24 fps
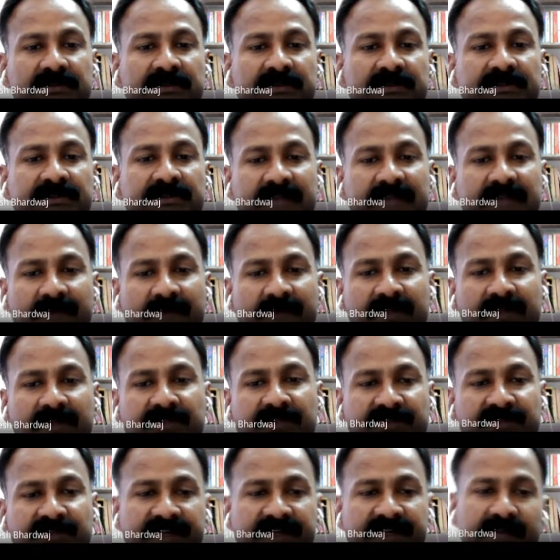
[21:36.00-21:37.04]
traveling in
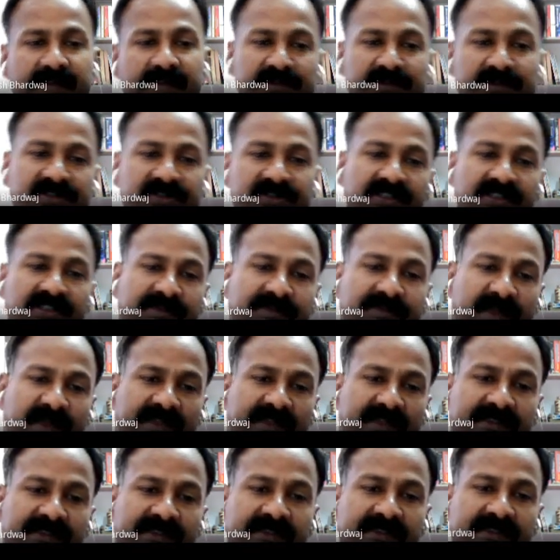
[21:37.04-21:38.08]
three-dimensional space,
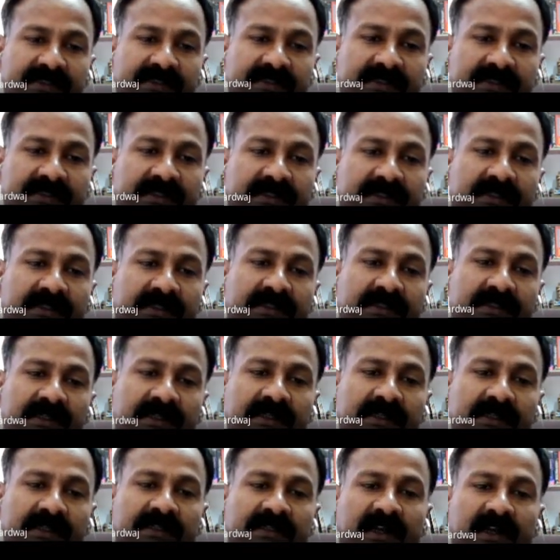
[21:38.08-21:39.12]

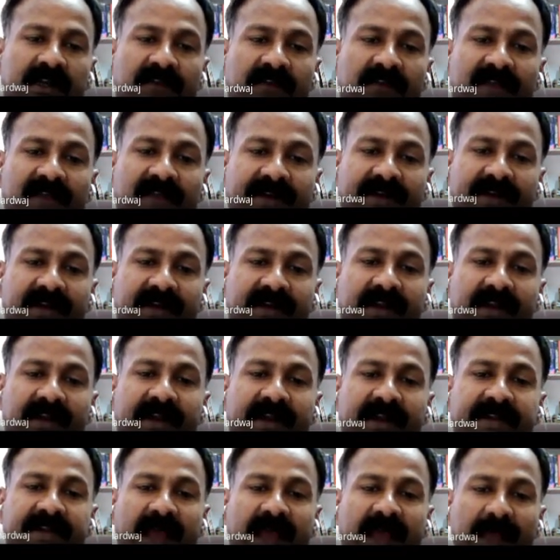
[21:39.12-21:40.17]
the reflected light
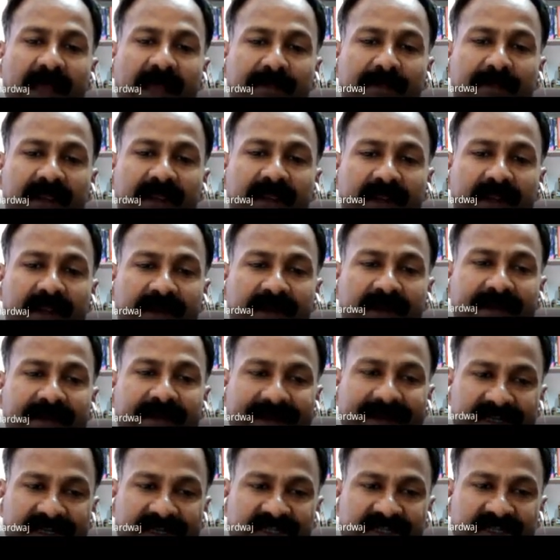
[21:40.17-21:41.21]
can be in
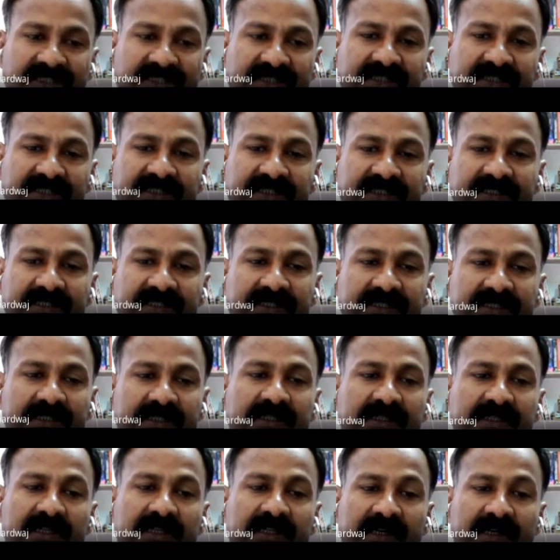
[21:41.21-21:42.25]
directions
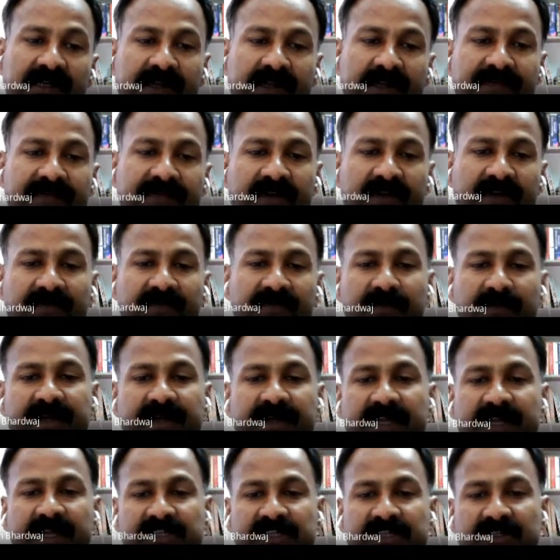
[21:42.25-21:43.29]
different from the
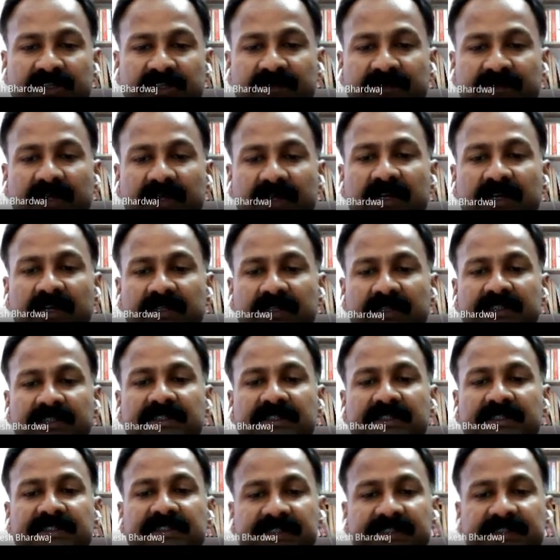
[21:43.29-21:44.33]
direction of the
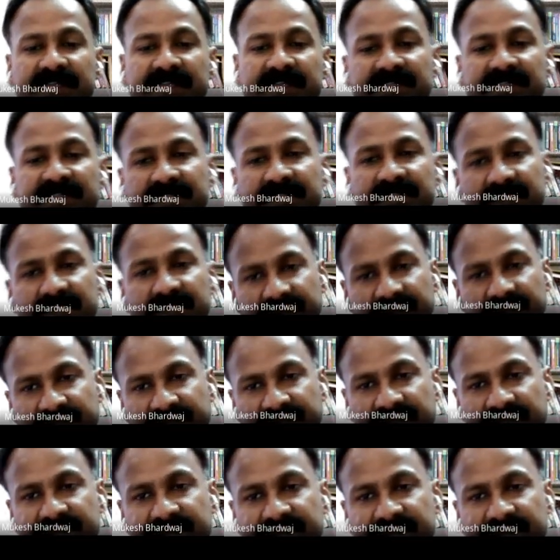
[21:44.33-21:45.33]
incident rays.